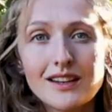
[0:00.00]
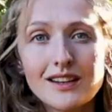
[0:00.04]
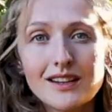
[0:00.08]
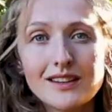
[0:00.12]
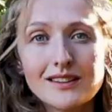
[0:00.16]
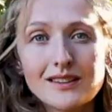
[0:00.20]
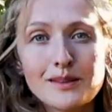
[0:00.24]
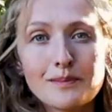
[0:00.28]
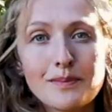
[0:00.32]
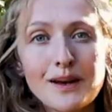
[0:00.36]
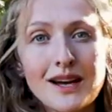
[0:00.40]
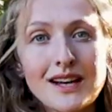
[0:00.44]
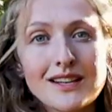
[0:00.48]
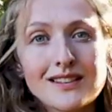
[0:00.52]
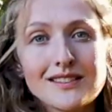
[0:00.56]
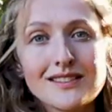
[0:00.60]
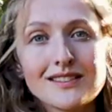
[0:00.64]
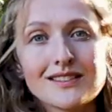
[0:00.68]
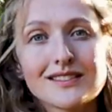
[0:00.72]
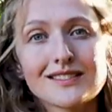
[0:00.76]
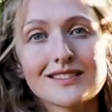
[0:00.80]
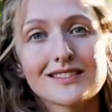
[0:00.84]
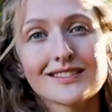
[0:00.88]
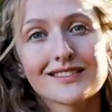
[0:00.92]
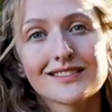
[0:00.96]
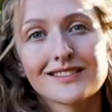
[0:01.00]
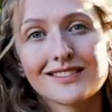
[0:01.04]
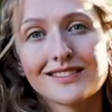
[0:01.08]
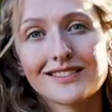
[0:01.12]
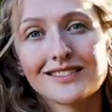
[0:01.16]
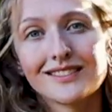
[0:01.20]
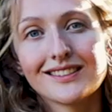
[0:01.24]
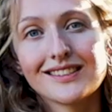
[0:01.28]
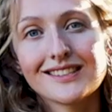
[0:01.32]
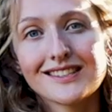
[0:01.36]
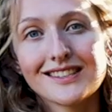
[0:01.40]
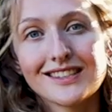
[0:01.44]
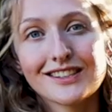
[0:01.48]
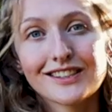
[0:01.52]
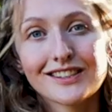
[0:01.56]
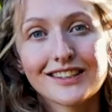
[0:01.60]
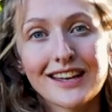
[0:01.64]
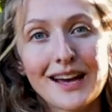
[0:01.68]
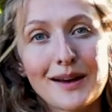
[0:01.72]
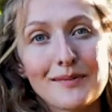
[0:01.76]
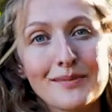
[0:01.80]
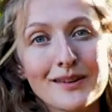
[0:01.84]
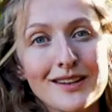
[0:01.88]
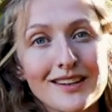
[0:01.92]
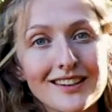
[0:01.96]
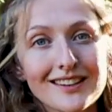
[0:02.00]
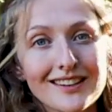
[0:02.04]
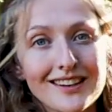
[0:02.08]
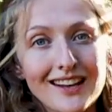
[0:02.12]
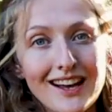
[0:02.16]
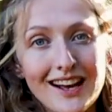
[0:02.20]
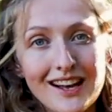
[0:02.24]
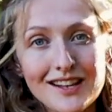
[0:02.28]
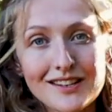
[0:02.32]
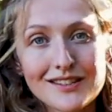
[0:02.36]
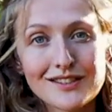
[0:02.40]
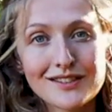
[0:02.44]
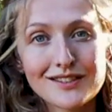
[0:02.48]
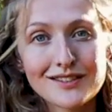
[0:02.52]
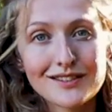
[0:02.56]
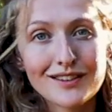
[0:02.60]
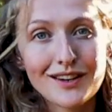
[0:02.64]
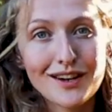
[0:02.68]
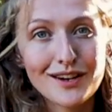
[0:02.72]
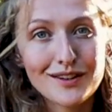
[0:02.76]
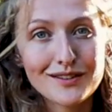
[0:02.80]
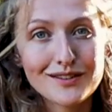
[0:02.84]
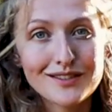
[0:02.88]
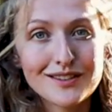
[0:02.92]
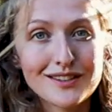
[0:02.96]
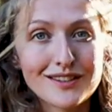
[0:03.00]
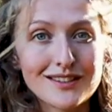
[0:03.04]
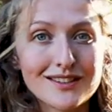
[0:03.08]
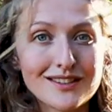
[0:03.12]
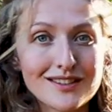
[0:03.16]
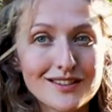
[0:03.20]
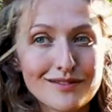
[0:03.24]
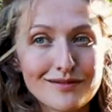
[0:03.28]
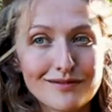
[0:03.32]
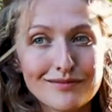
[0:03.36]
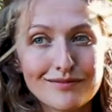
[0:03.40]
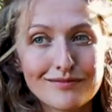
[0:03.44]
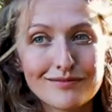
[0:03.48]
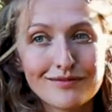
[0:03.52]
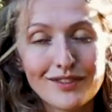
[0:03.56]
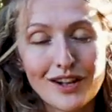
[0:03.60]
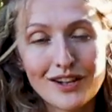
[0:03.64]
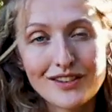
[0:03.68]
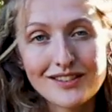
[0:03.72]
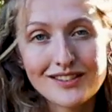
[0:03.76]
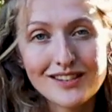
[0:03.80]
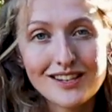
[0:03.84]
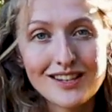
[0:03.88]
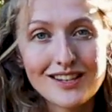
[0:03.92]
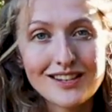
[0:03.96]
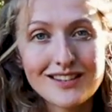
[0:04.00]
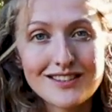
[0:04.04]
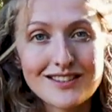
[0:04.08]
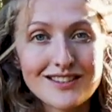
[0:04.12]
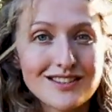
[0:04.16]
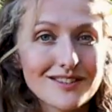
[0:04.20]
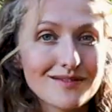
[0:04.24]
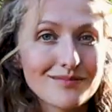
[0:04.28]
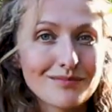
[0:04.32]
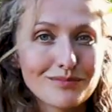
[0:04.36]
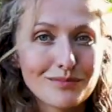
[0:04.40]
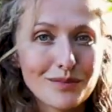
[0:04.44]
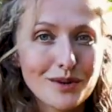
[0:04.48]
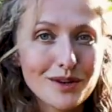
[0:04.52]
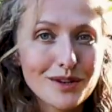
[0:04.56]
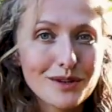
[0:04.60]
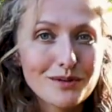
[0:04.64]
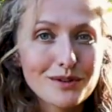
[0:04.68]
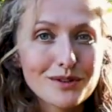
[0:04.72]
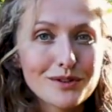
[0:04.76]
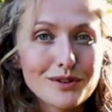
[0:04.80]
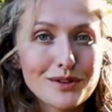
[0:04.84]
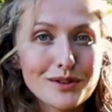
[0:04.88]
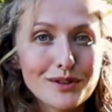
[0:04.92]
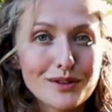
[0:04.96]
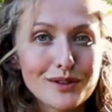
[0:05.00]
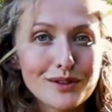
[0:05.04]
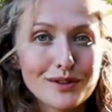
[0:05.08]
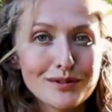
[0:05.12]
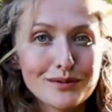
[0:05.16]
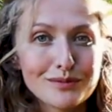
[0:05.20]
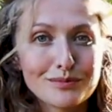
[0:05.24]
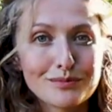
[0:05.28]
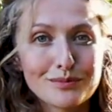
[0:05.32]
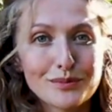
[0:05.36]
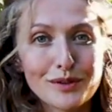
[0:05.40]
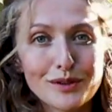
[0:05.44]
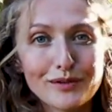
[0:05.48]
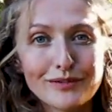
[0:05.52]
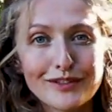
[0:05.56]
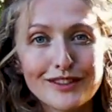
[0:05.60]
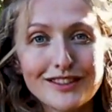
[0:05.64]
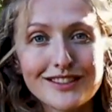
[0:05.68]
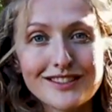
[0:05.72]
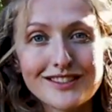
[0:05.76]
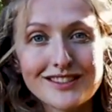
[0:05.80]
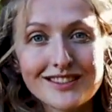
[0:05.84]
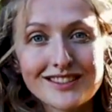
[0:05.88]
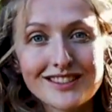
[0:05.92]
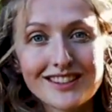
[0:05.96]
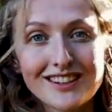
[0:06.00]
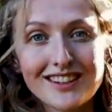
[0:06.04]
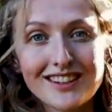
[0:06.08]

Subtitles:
In the past, this little cabin has hosted volunteers, what you would call woofers.